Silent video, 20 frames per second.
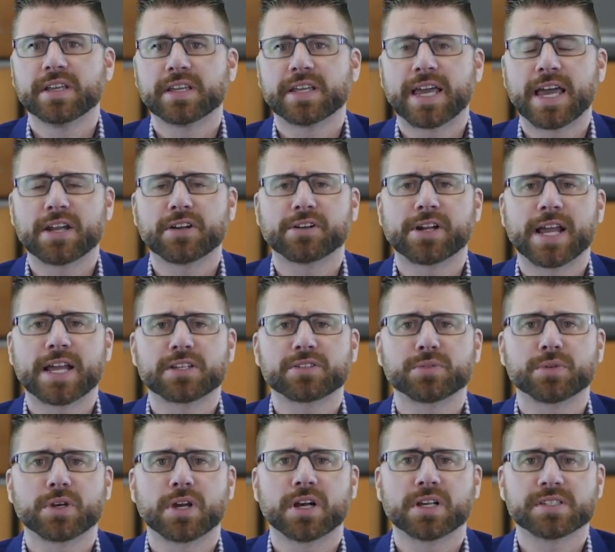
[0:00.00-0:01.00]
Cataracts
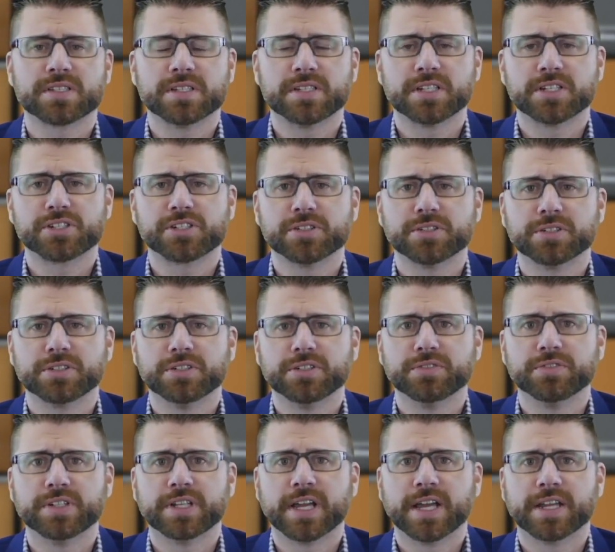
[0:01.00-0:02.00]
will cause additional
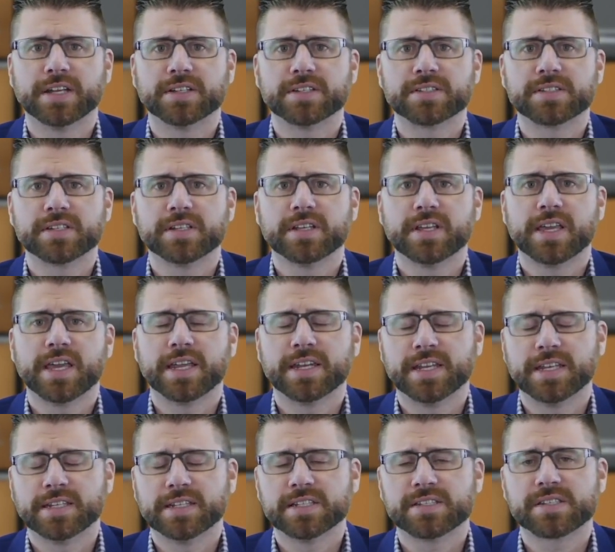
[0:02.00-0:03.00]
uveitis, and
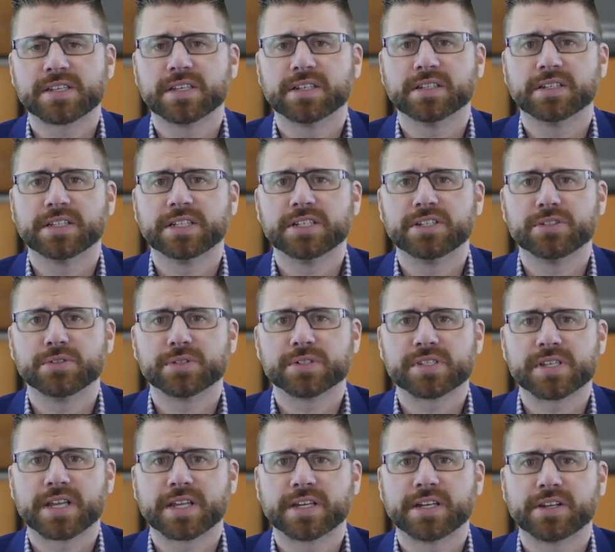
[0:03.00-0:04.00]
then this can lead to a
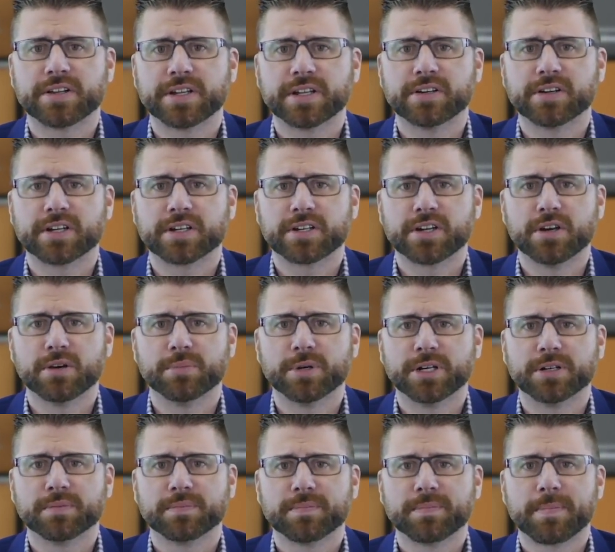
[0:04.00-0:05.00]
secondary
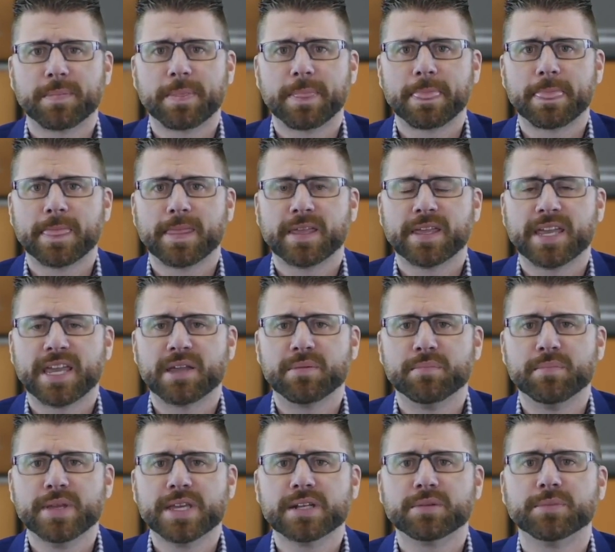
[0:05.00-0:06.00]
glaucoma. At
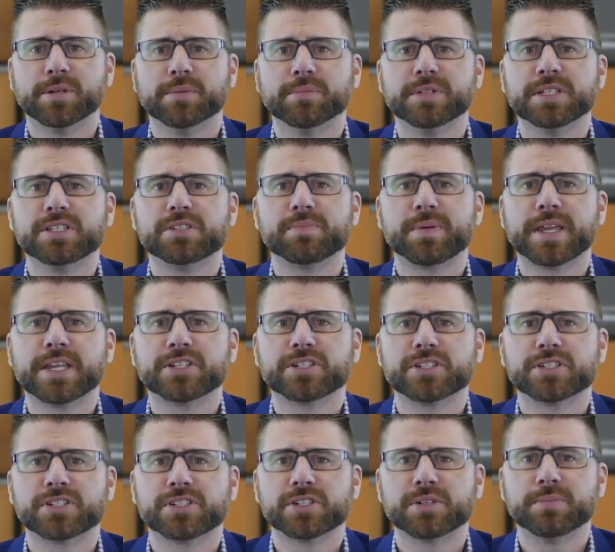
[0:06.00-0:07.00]
minimum, these
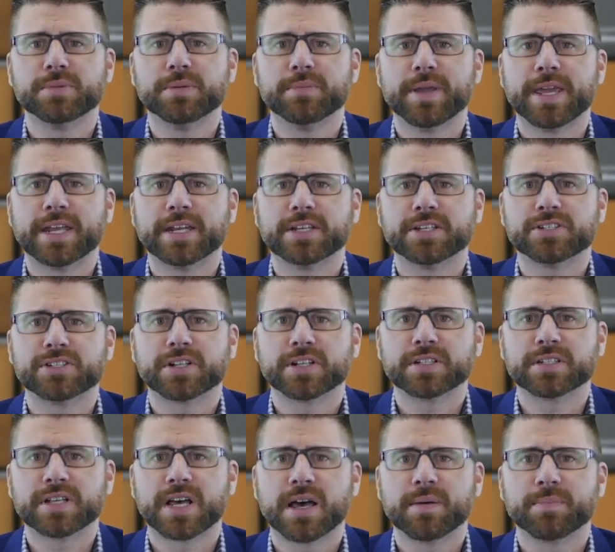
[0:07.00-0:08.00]
patients should be managed
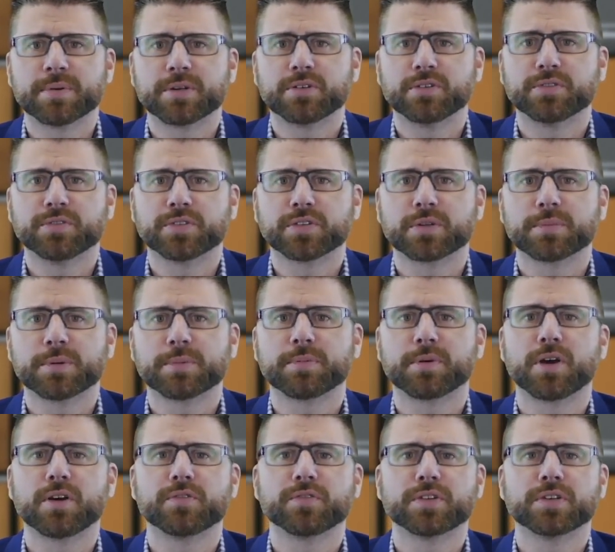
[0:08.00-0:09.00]
on topical
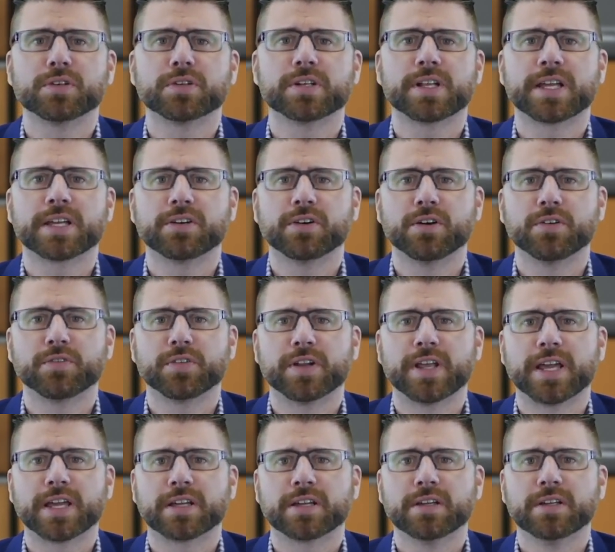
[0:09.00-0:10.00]
flurbiprofen or
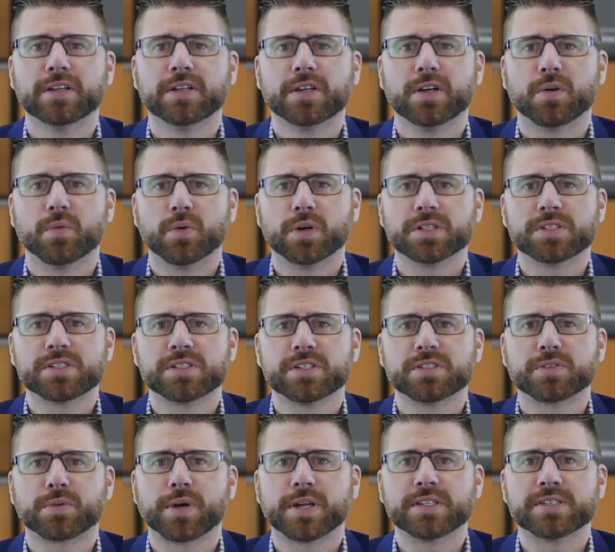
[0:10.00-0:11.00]
diclofenac once to
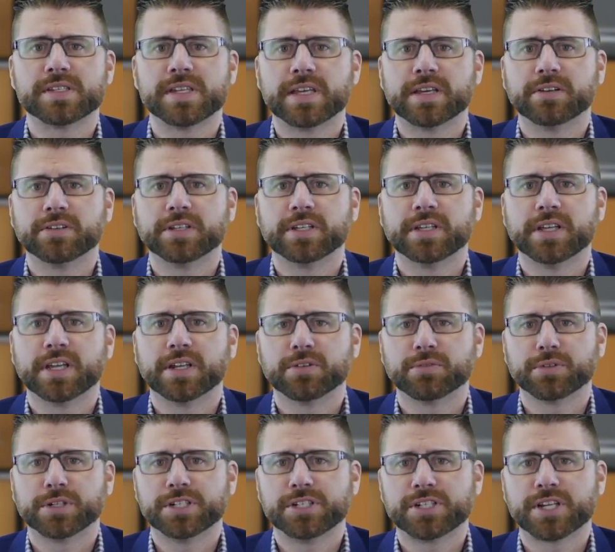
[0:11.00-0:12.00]
twice daily
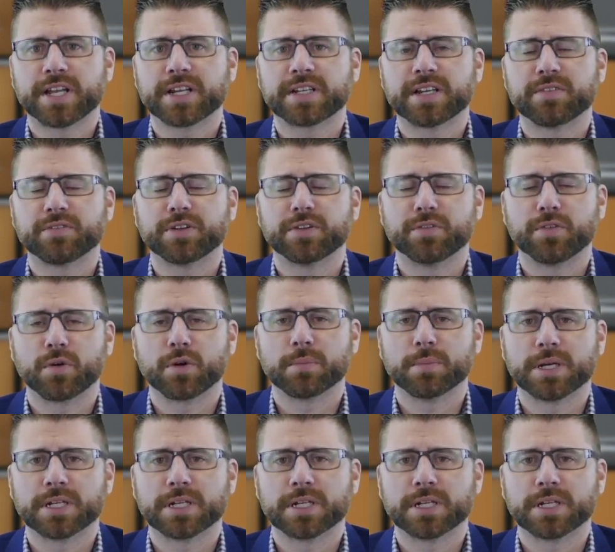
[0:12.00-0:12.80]
and rechecked every 4